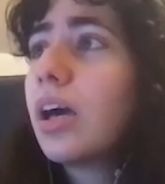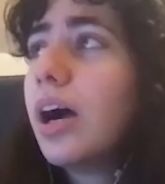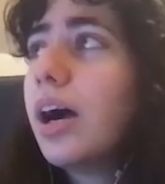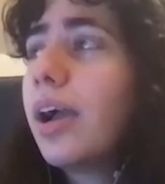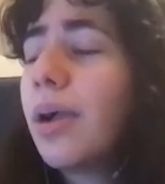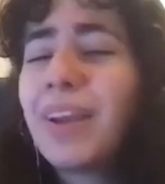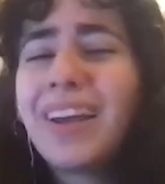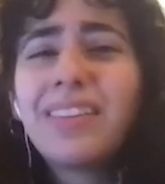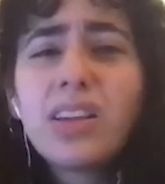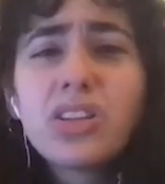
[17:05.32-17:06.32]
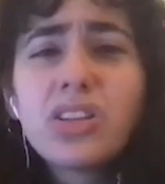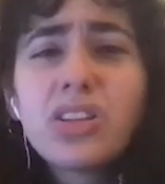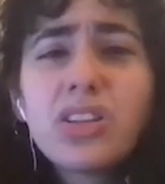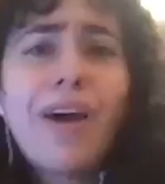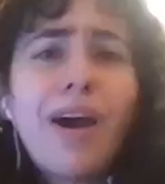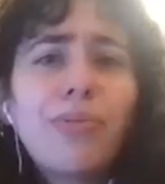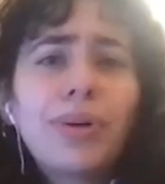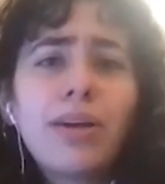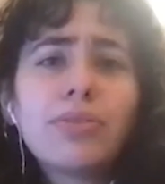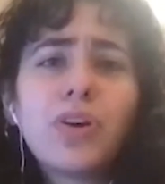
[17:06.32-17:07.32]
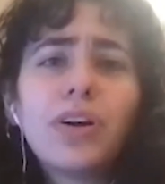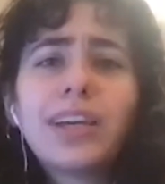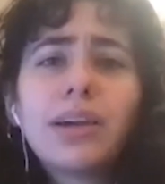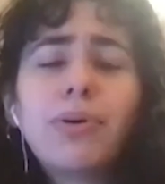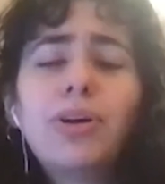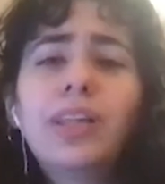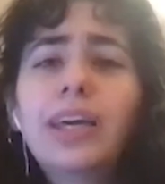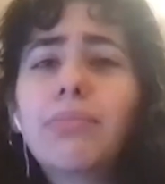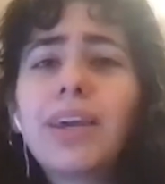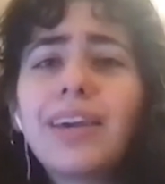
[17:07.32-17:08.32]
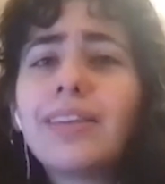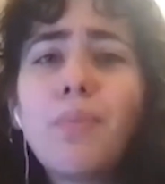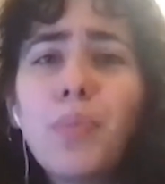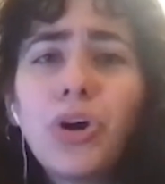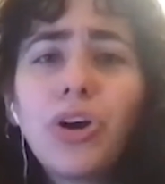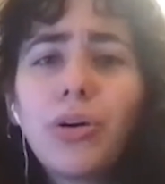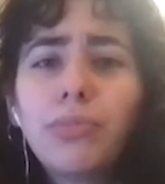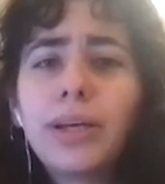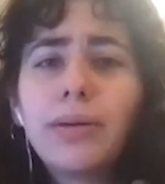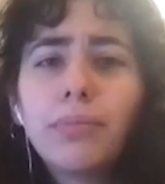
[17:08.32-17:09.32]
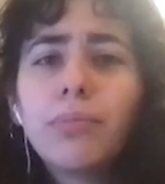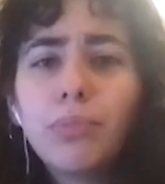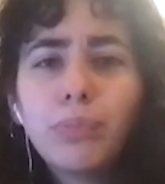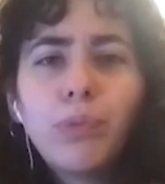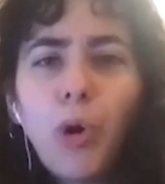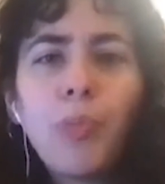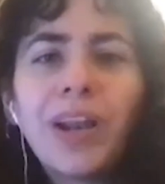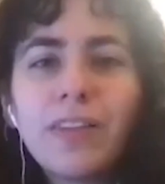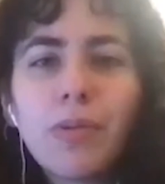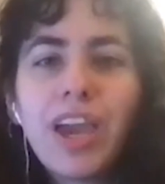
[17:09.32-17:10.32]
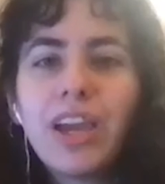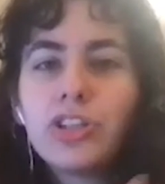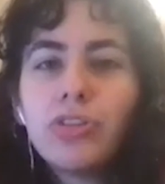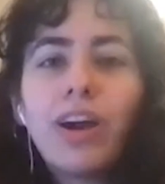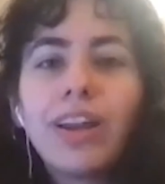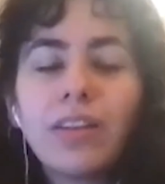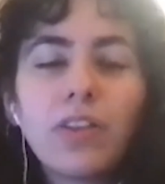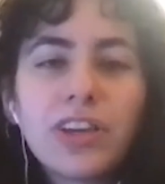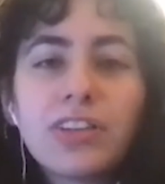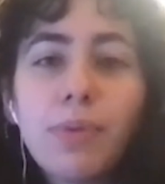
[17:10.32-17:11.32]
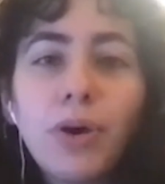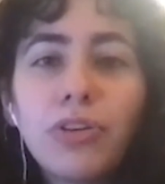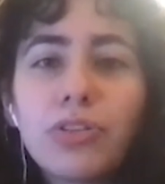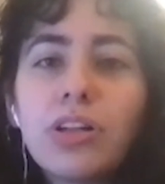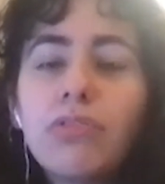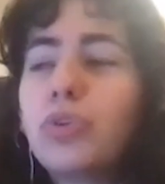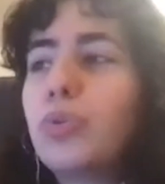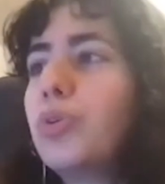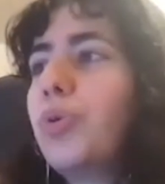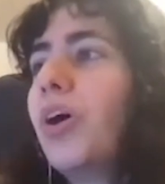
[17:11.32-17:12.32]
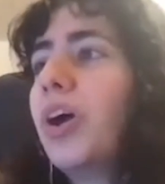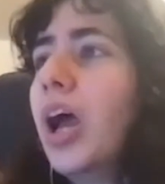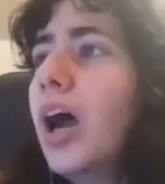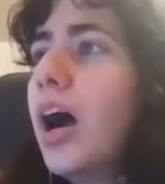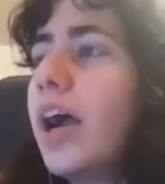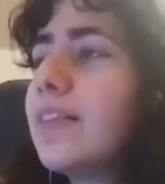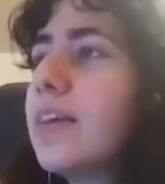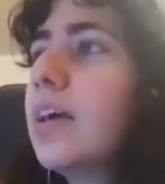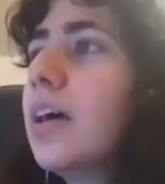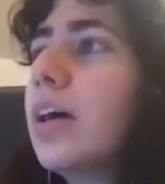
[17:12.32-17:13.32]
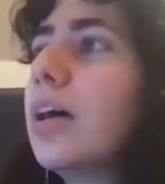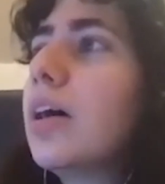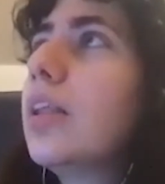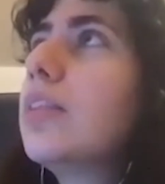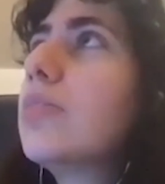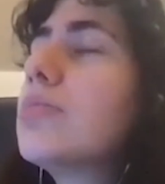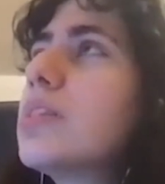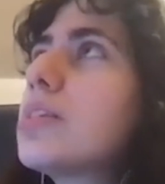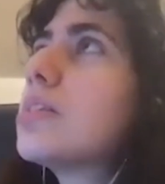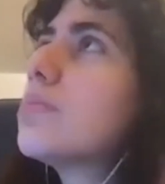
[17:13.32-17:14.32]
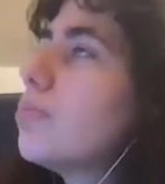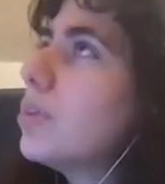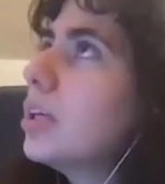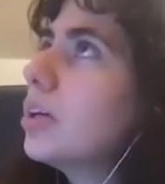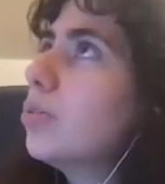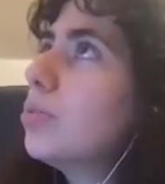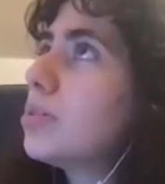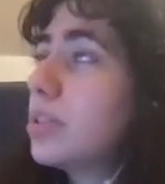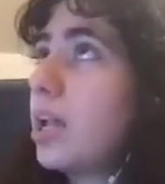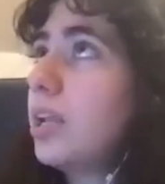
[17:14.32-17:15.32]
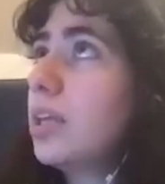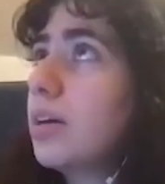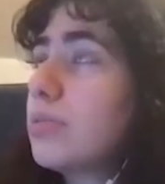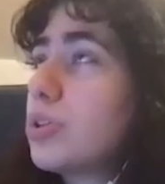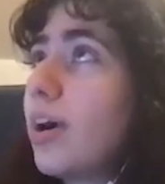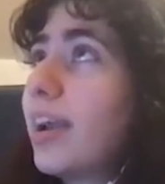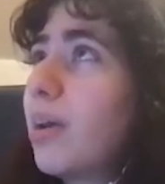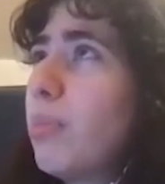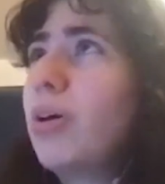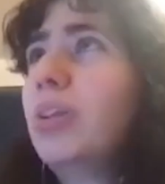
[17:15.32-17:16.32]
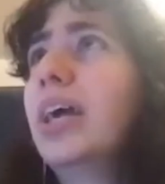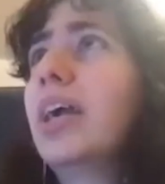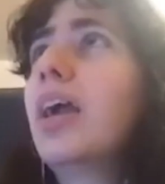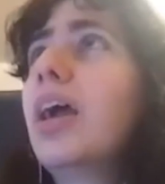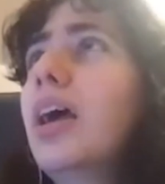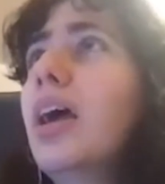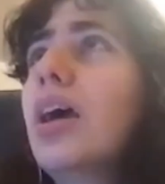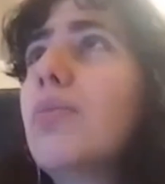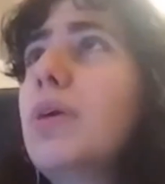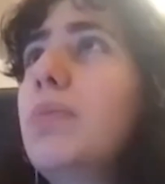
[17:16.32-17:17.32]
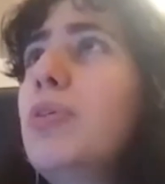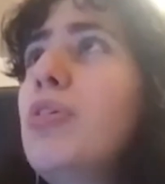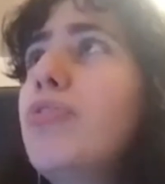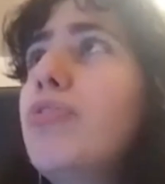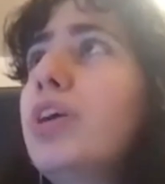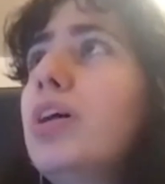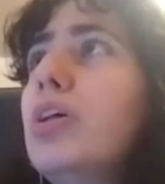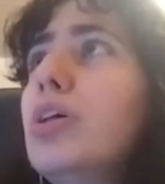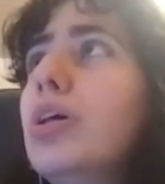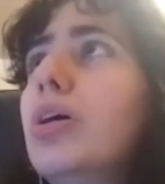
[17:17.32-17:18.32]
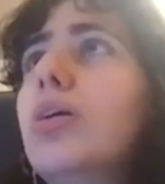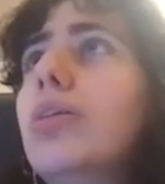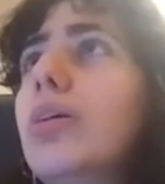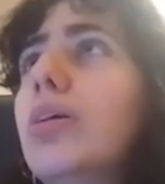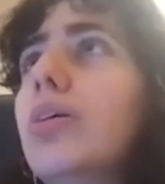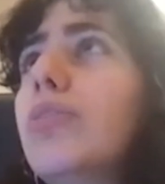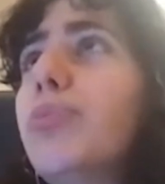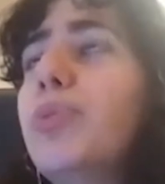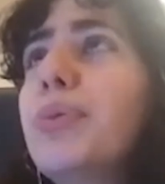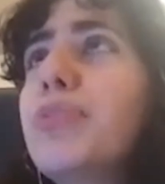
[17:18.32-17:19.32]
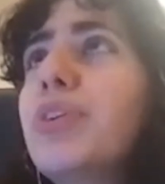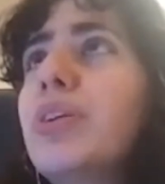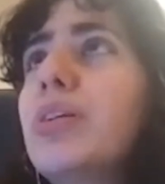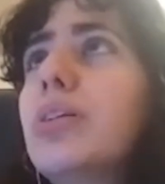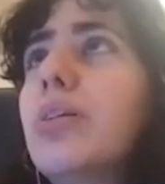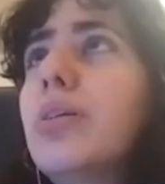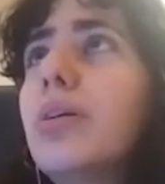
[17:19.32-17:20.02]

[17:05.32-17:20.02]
I touched up on that when I was talking about like making the book, like opening the page and writing the things about yourself and who you are. I think there was this really cool study that was talking about like people feel fulfilled